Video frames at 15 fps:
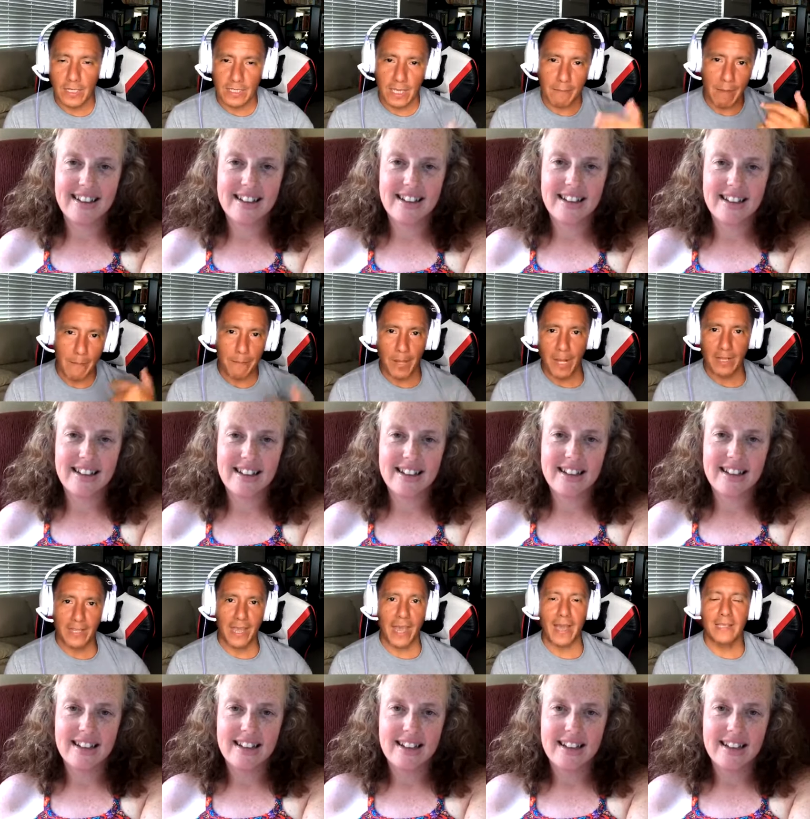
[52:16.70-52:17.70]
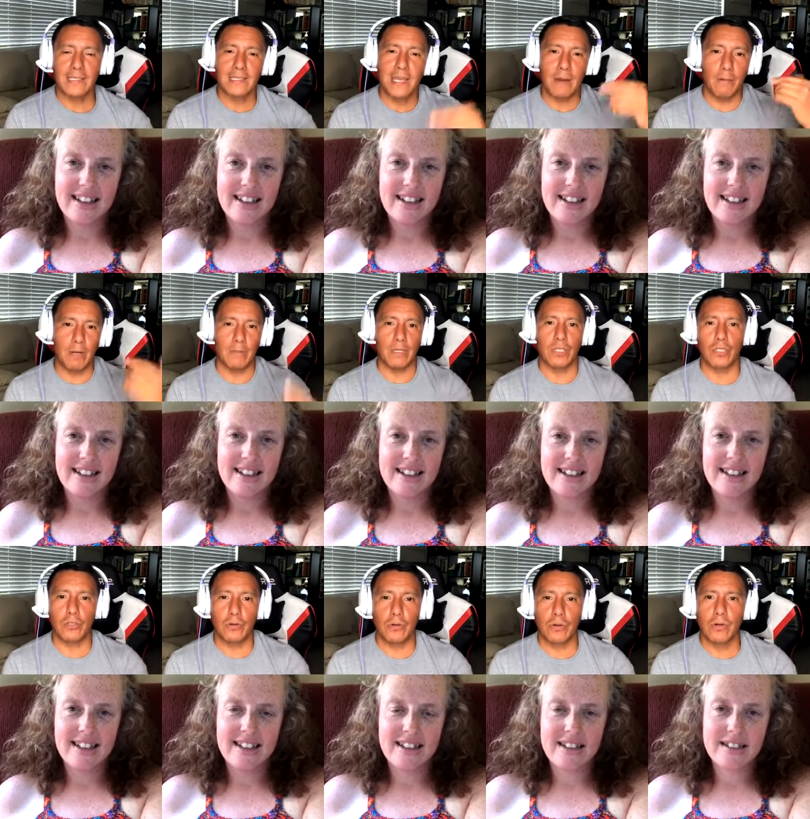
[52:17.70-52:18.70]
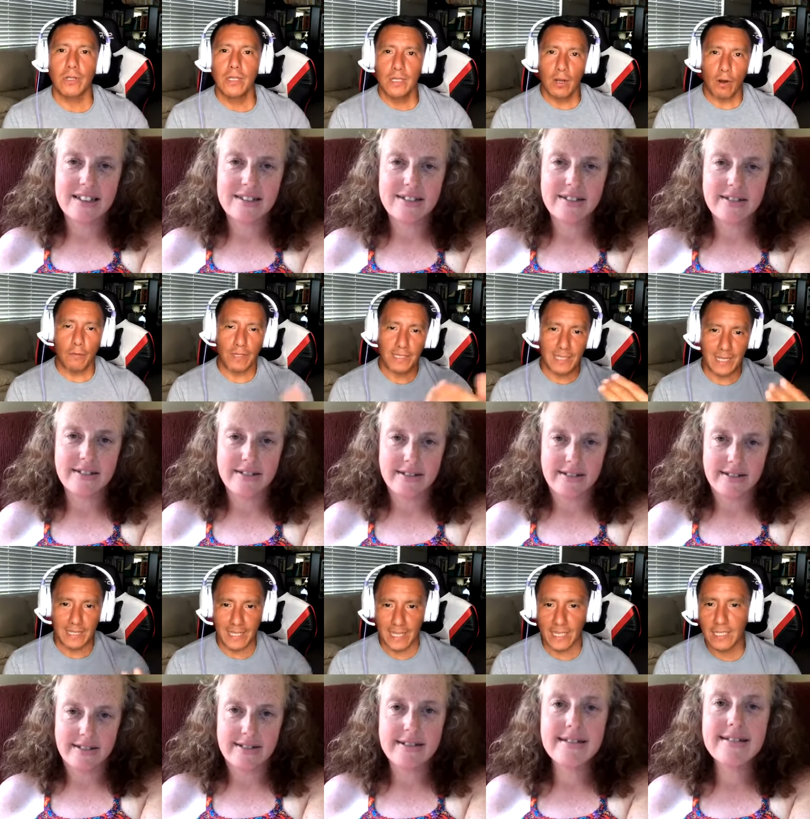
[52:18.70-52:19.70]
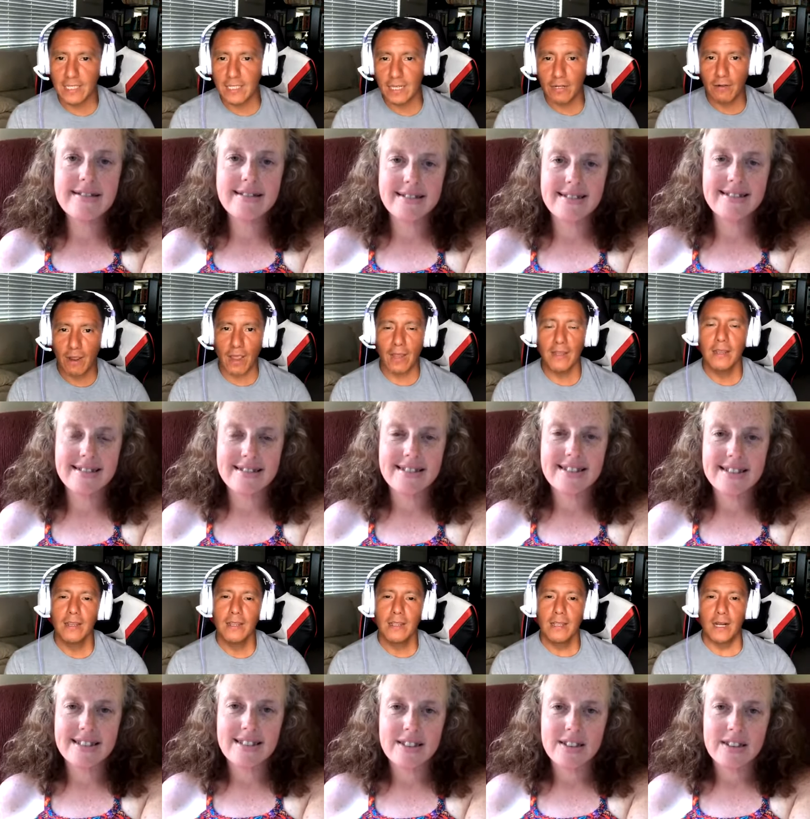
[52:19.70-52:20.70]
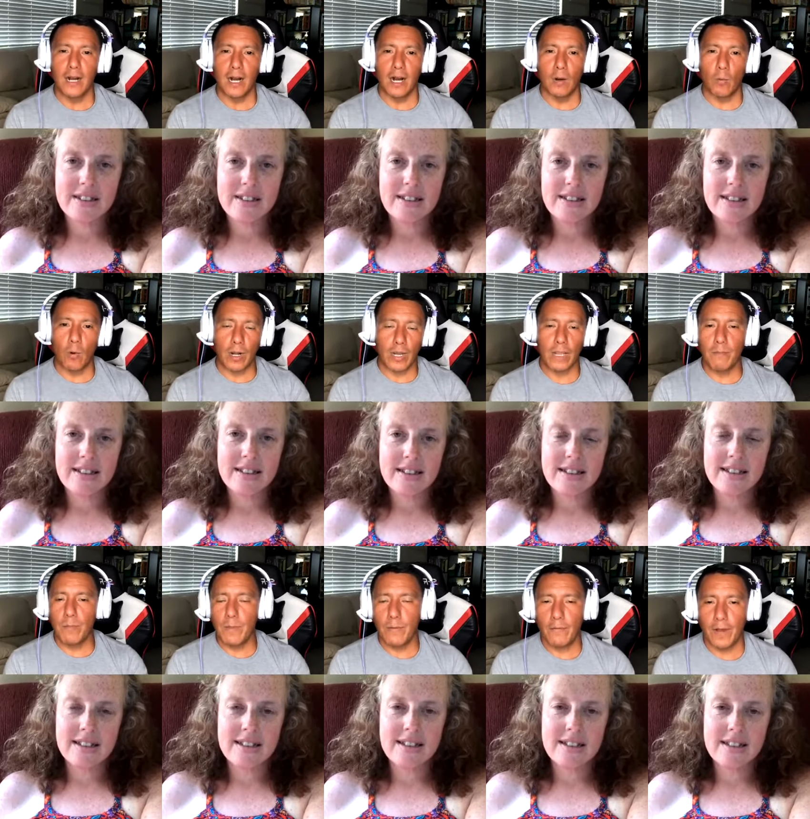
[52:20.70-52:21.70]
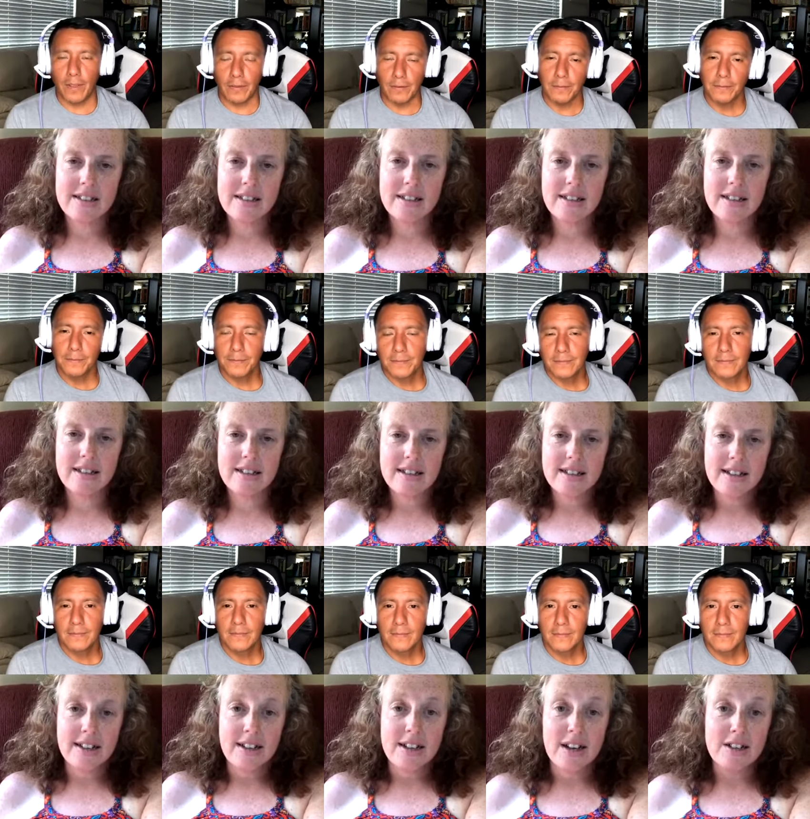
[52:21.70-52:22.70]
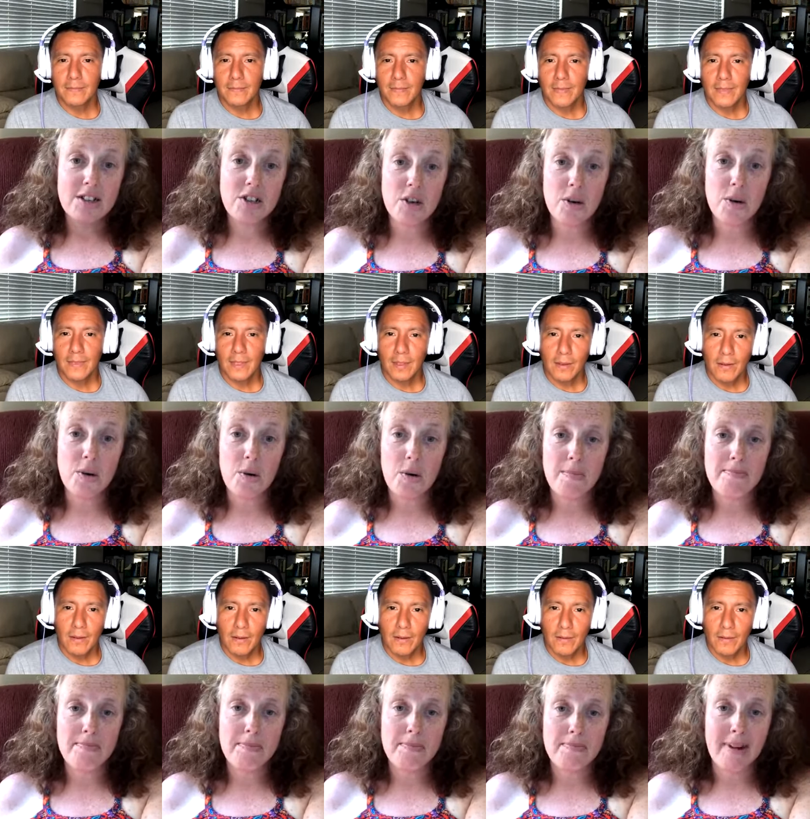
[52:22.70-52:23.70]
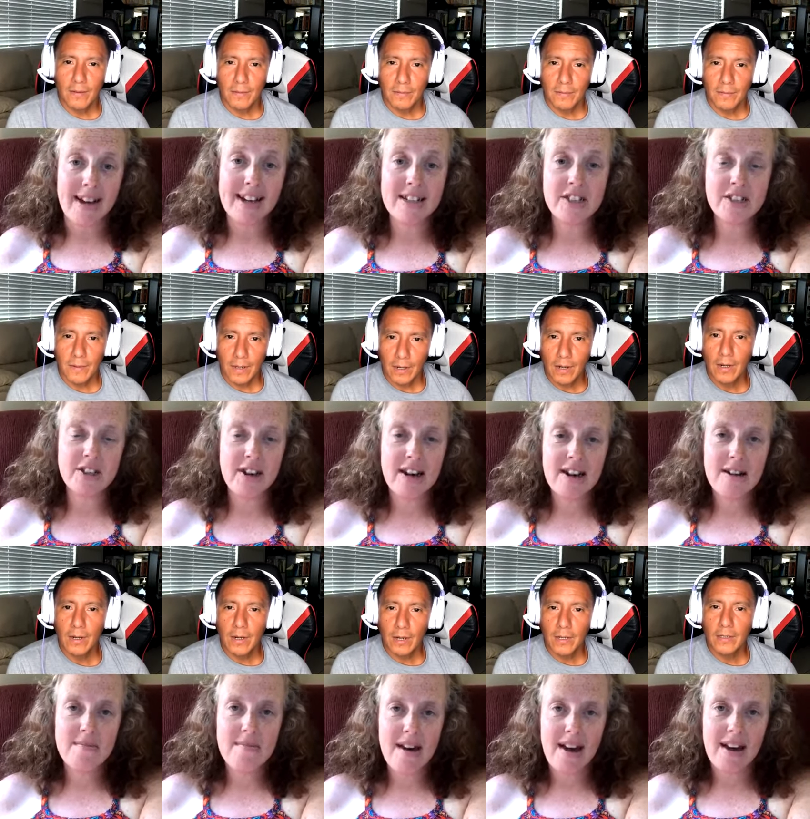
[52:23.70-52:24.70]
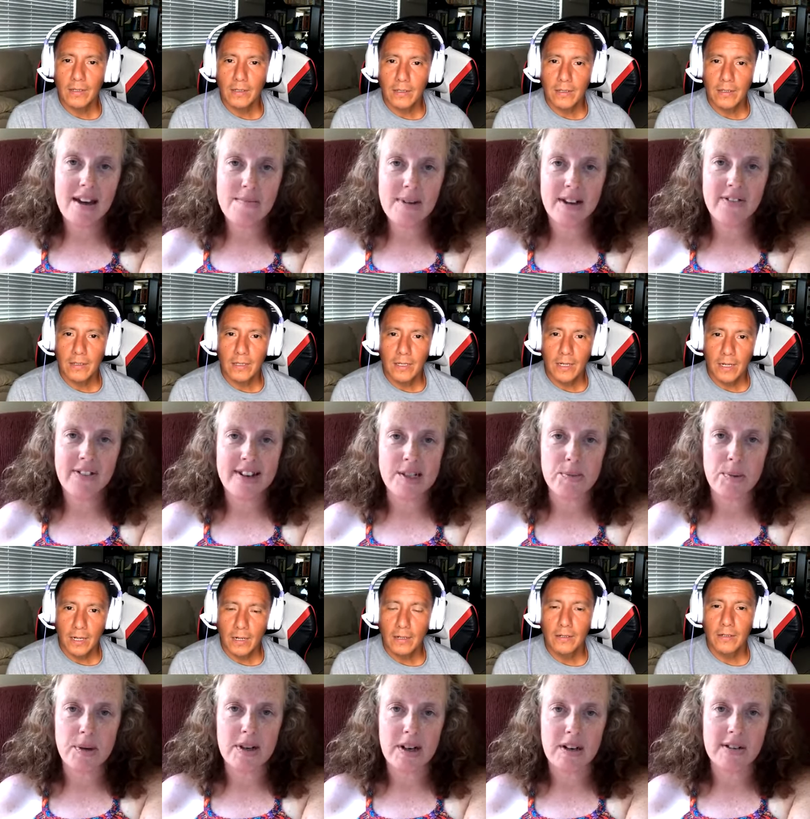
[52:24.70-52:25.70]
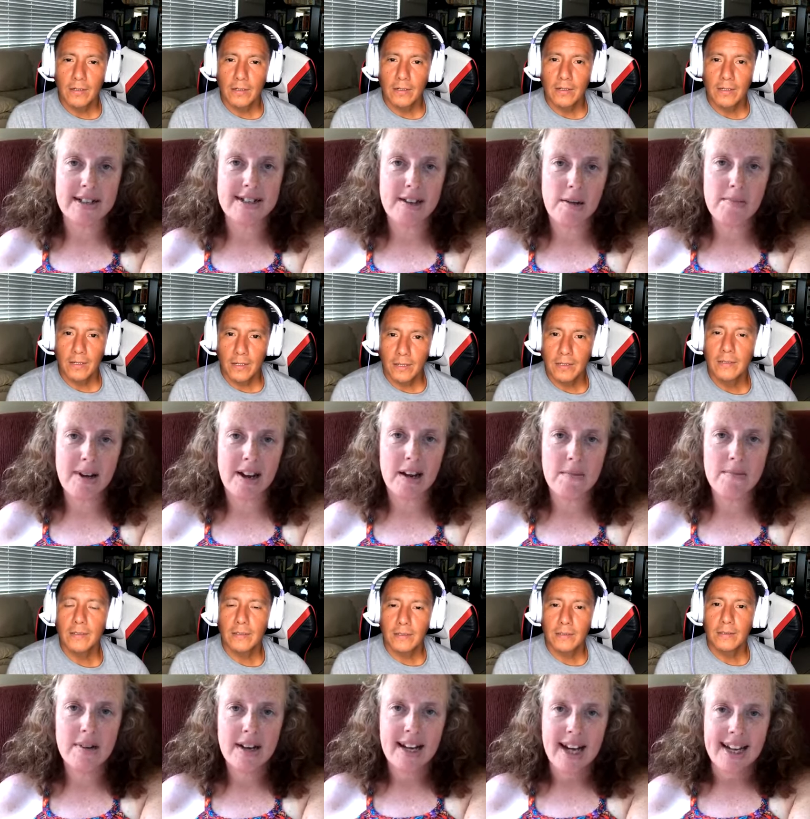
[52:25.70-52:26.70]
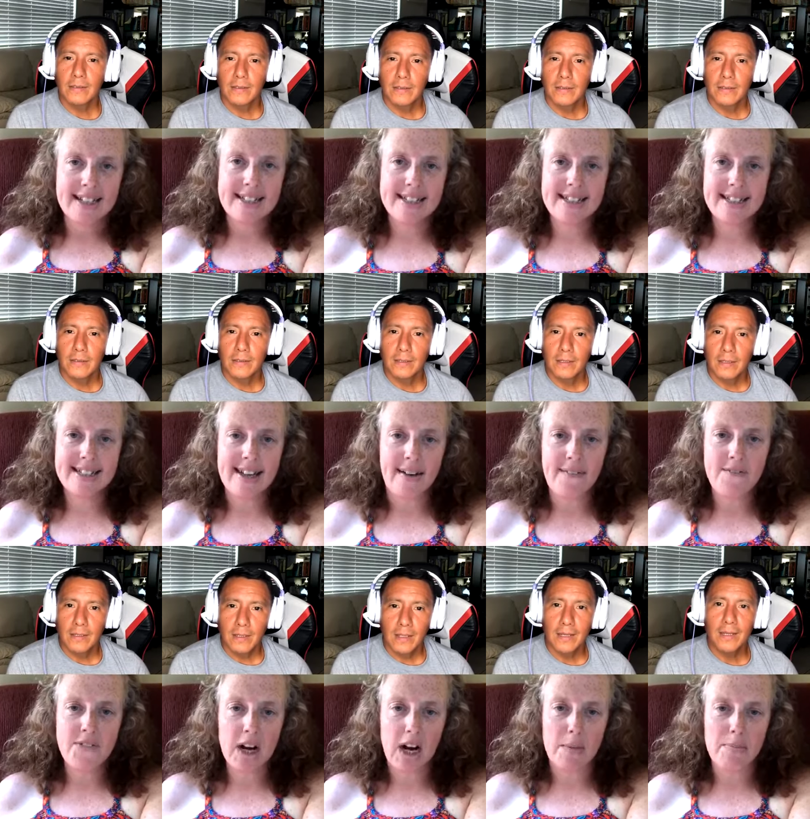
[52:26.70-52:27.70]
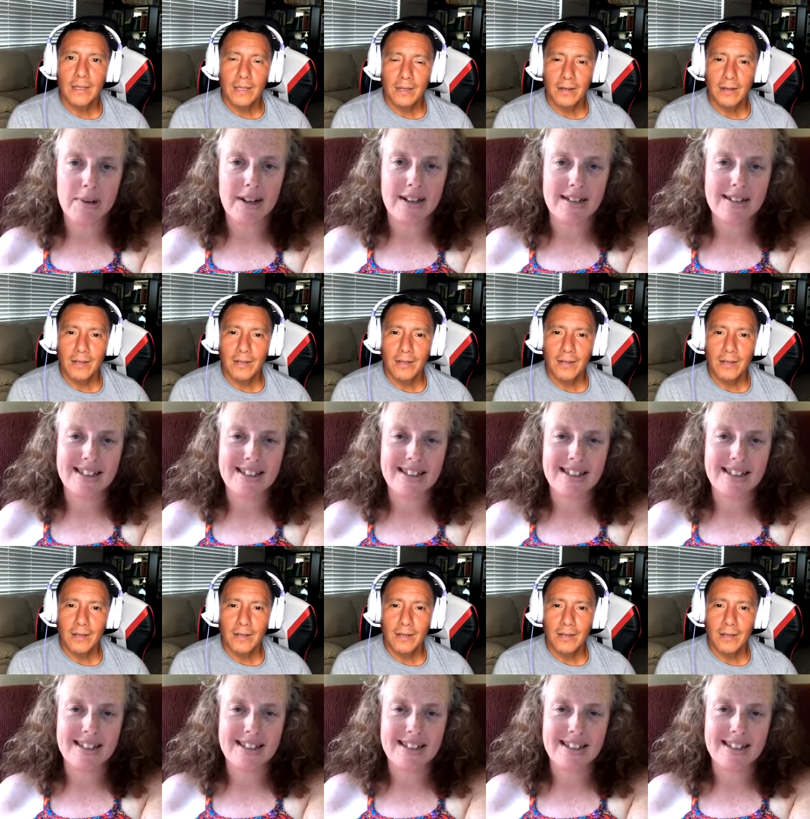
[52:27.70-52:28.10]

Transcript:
Speaker 1: in my podcast, I want to make sure, obviously, the Instagram, uh, where can people find you?
Speaker 2: So my Instagram and my Facebook are the same name, Stefalupogus.